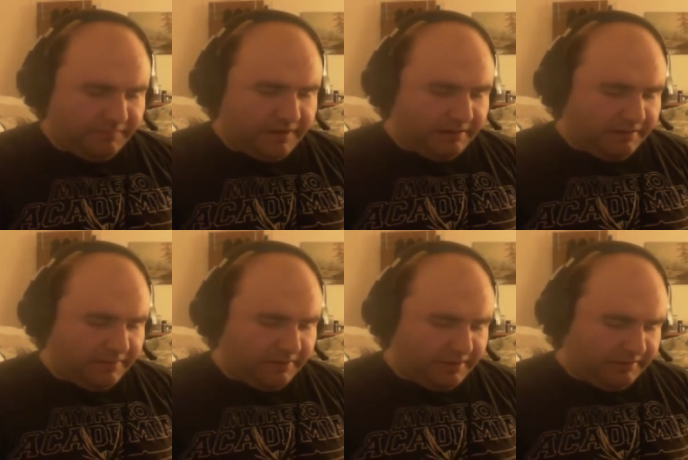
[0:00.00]

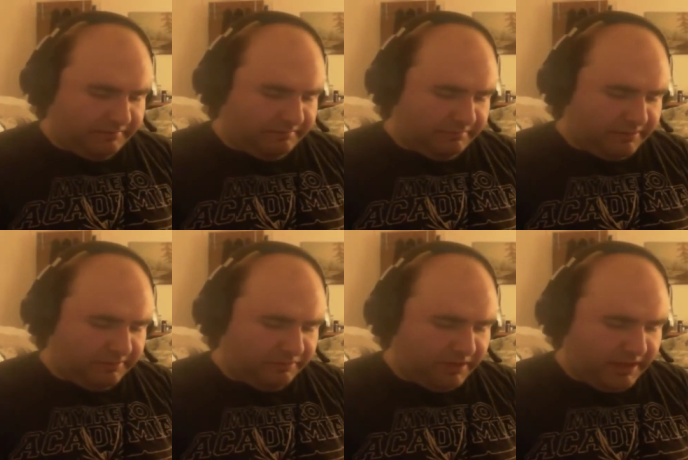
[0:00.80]
very, very
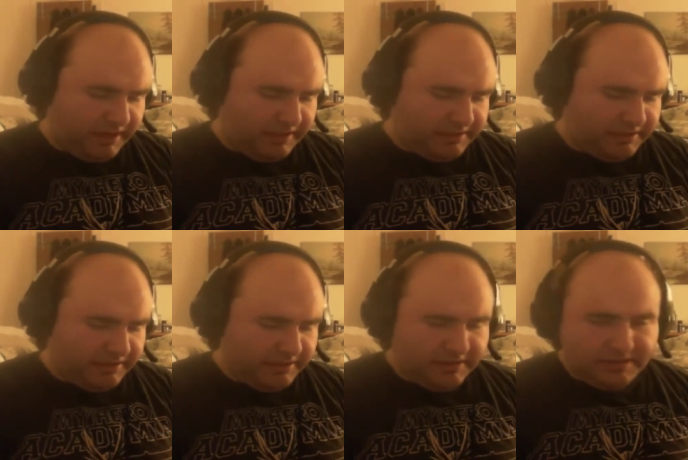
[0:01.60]

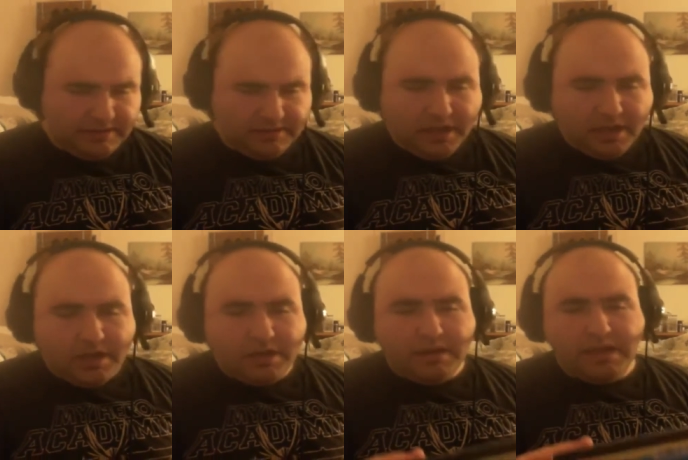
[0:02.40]
surprised.
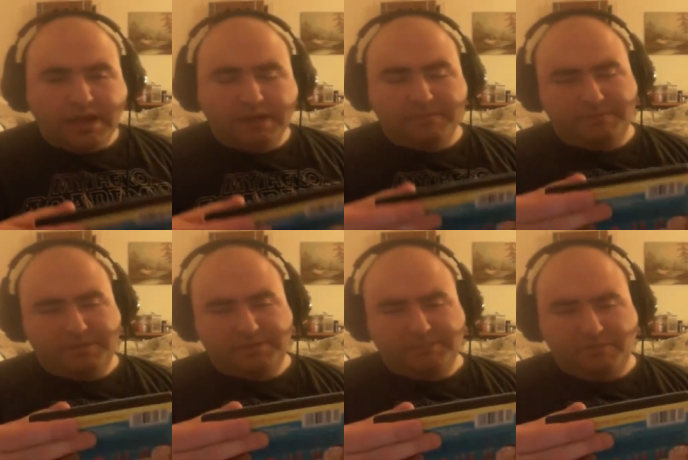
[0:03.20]
Oh, hey, I
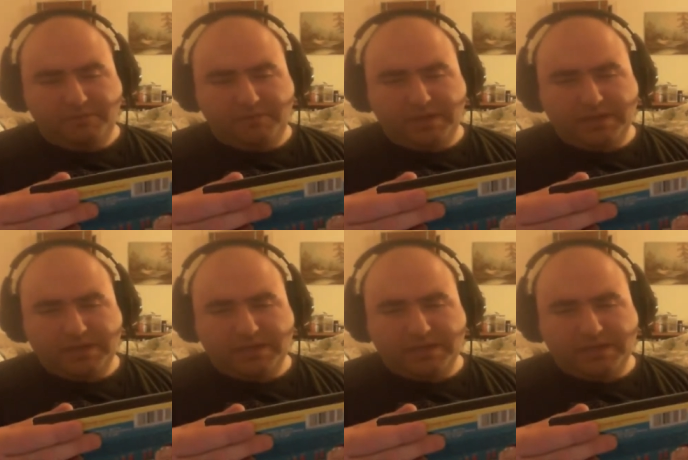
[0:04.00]
remember this movie.